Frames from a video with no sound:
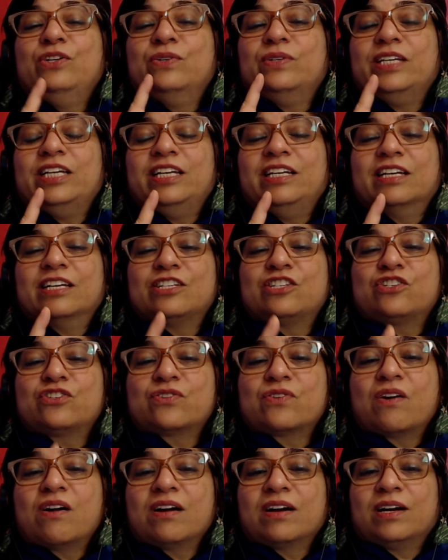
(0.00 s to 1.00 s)
you need a
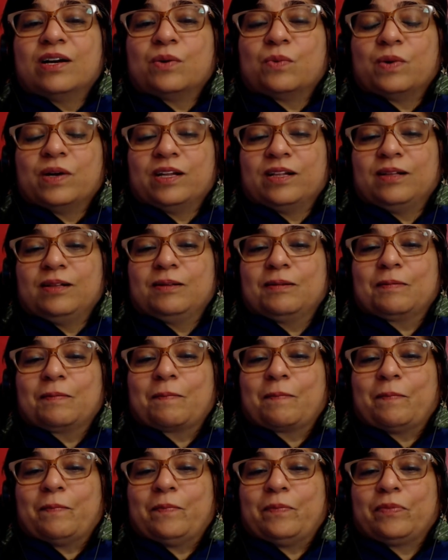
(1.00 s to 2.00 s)
stronger will.
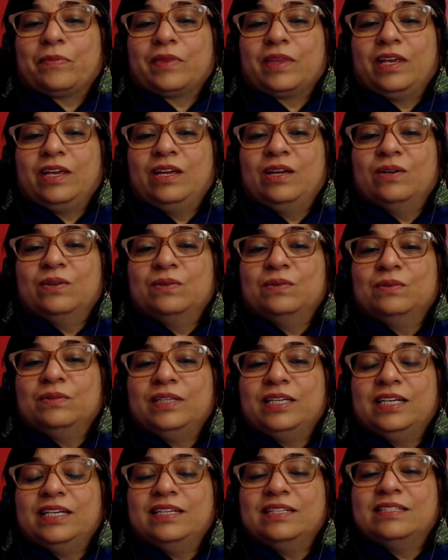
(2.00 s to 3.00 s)

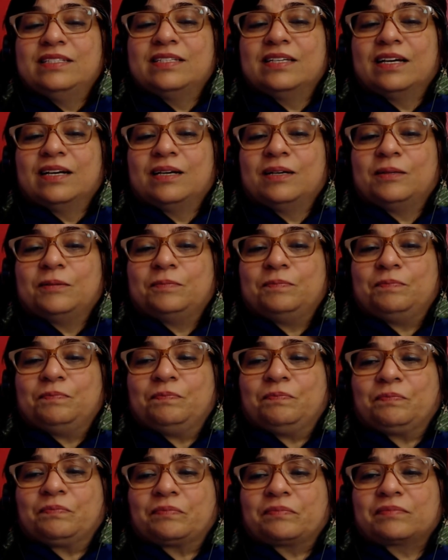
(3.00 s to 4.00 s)
You need
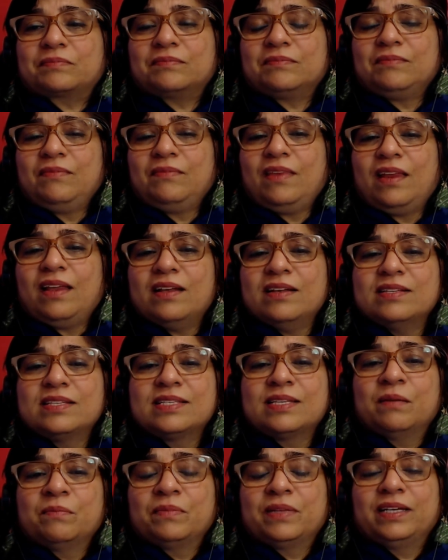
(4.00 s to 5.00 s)

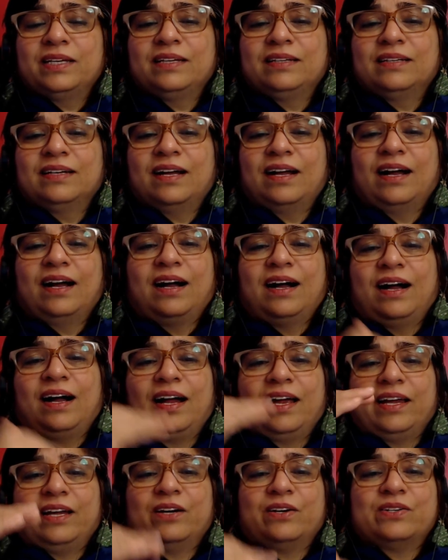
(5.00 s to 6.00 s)
something
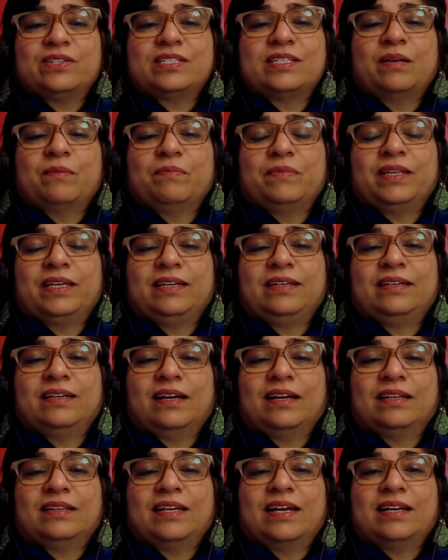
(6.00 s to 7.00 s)
higher,
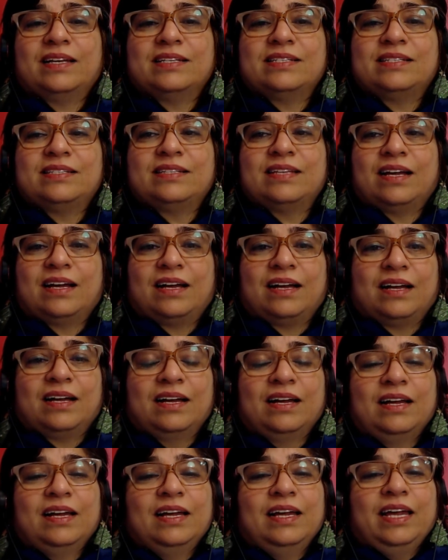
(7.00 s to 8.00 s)
something that is
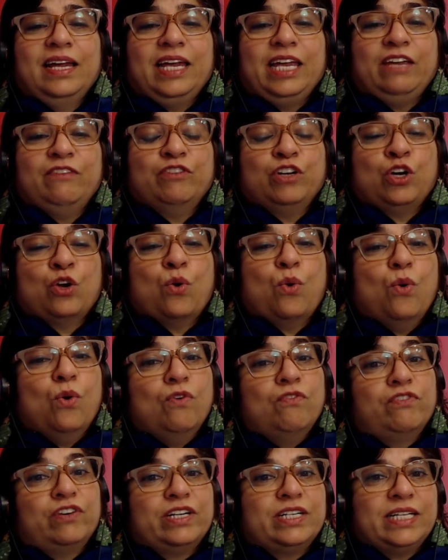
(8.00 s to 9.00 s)
even
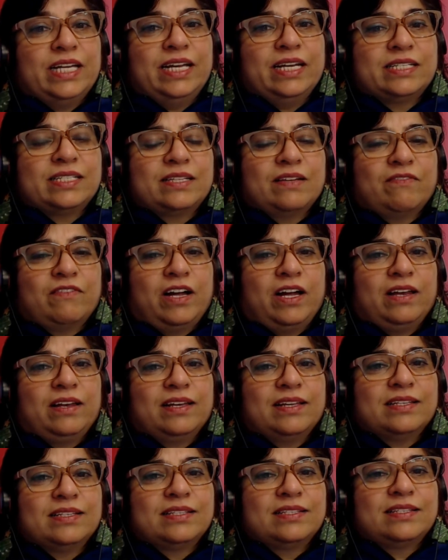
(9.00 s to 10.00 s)
overtakes the
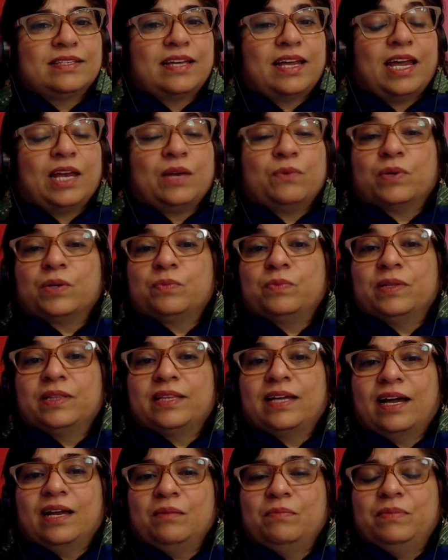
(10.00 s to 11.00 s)
violence. And what
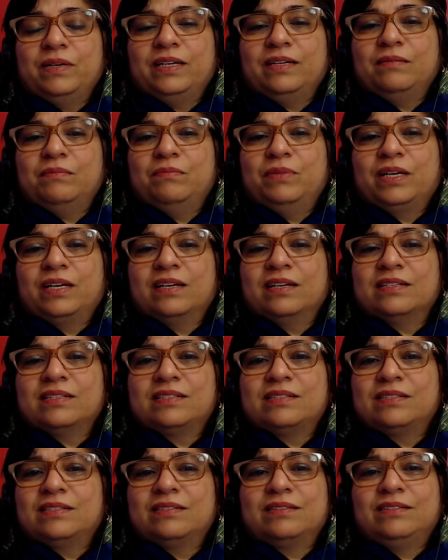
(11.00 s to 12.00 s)
will that be?
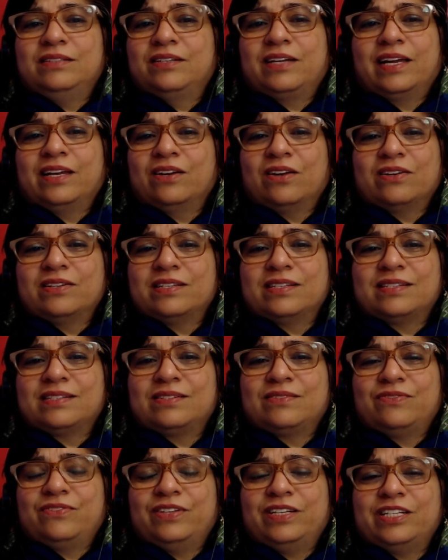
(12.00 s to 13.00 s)
Because you cannot
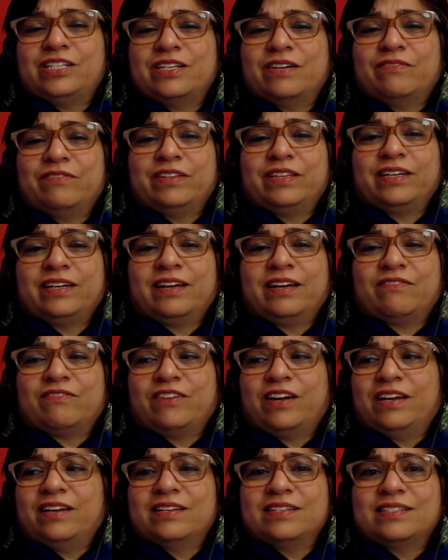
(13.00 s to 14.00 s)
just finish everything
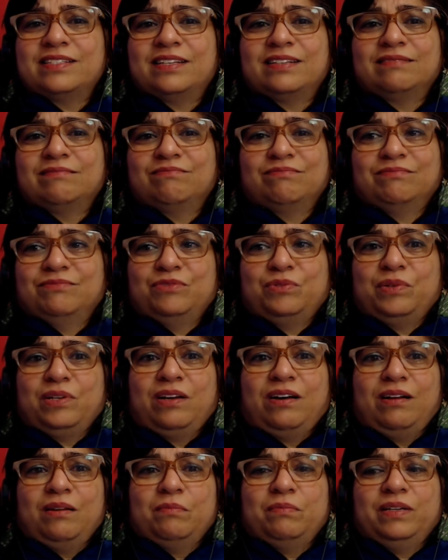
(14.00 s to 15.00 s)
at violence,
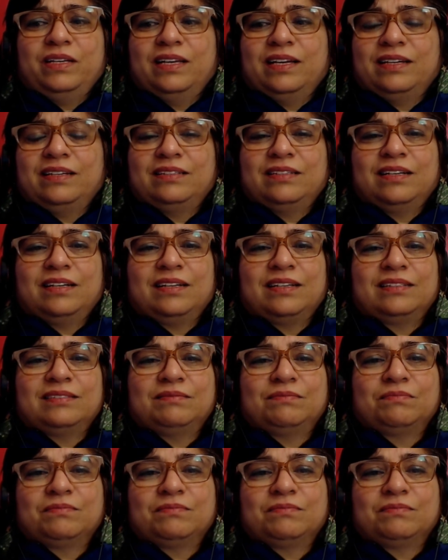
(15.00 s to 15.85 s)
and we'll all be like